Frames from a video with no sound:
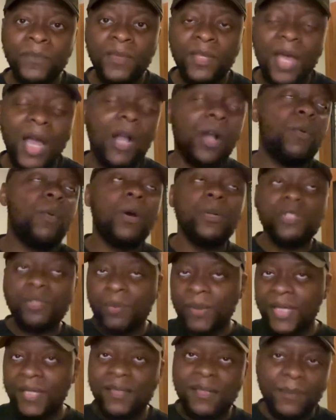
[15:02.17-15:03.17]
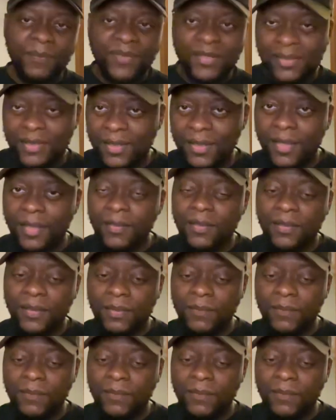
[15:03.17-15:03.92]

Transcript: I quote tweeted something today,